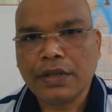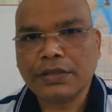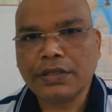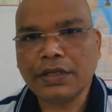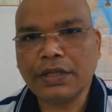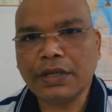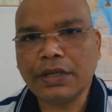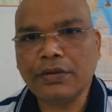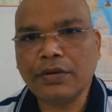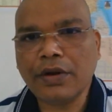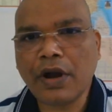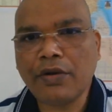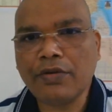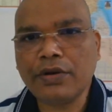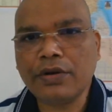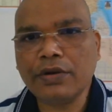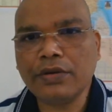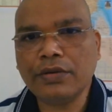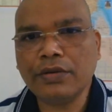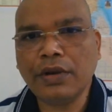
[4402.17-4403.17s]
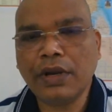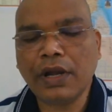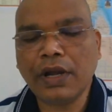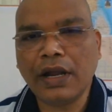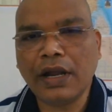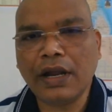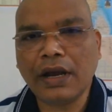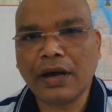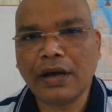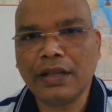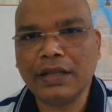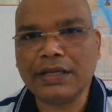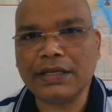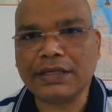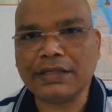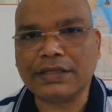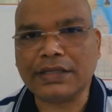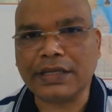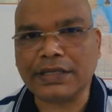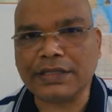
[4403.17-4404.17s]
See, you have to learn all
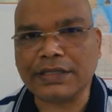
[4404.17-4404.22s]
these